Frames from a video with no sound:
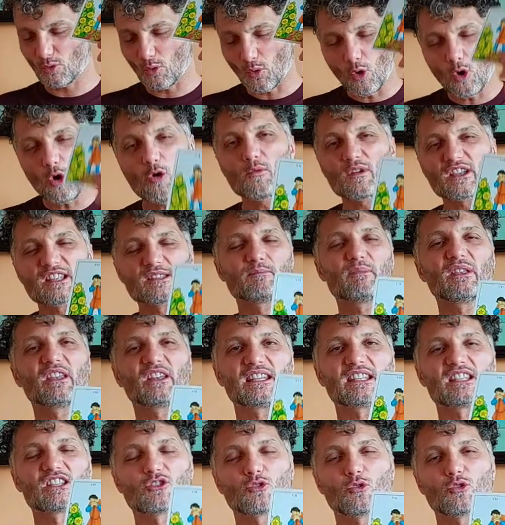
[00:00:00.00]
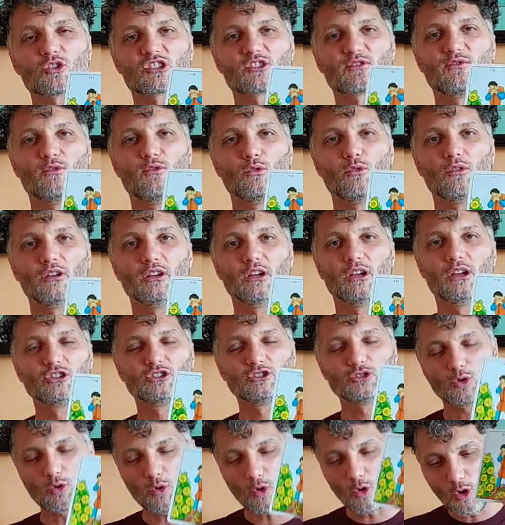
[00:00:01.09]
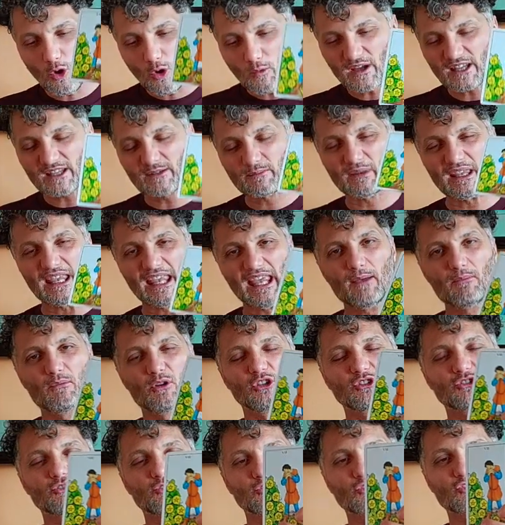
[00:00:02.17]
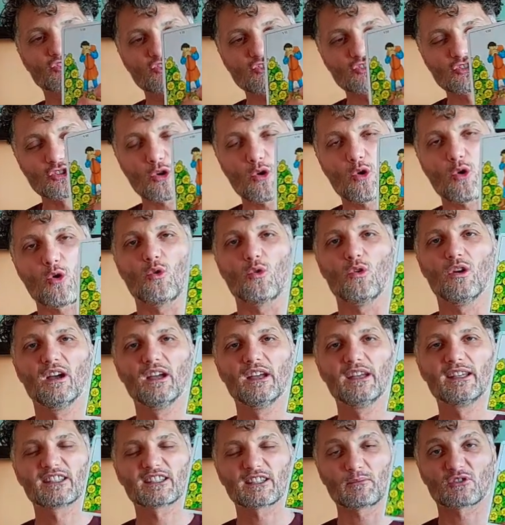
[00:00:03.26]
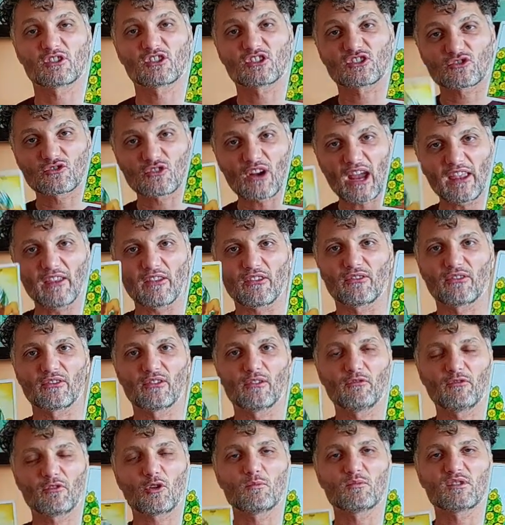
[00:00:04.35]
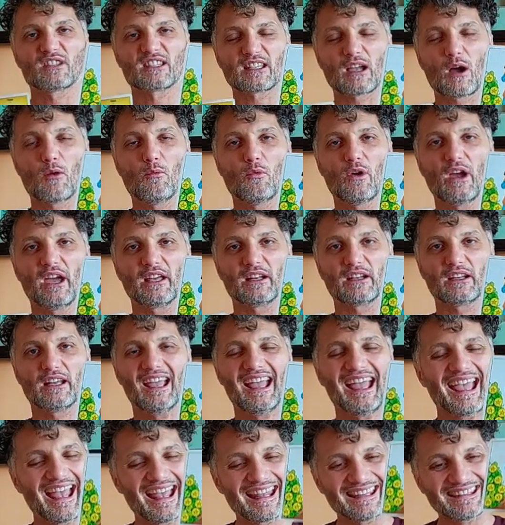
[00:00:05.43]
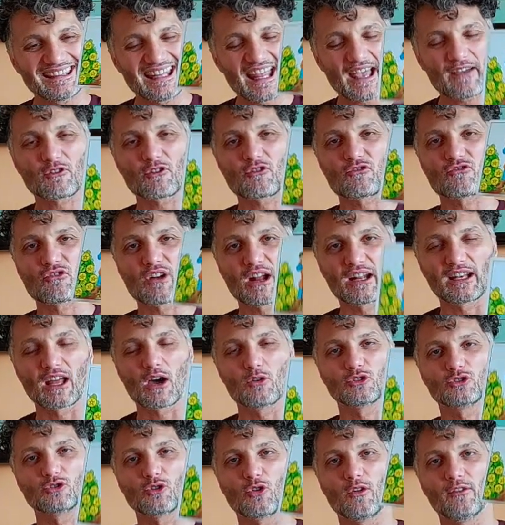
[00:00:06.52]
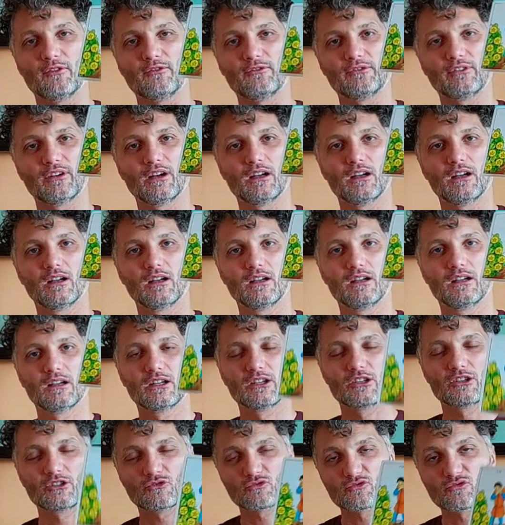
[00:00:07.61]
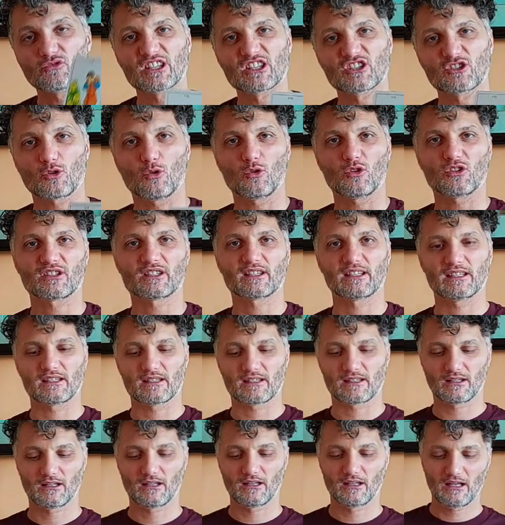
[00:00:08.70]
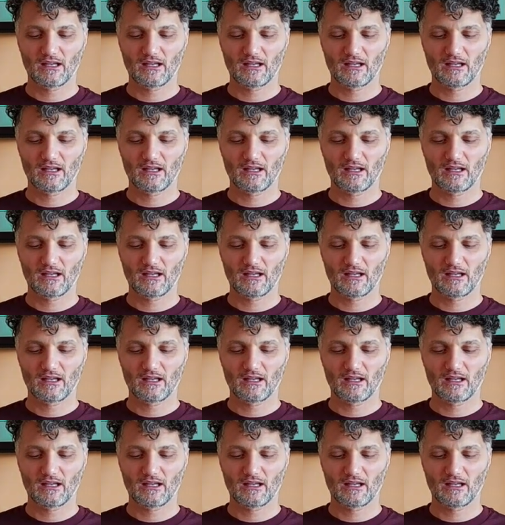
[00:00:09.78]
always be resourceful, to always be able to draw some strength from somewhere and never run out of resources.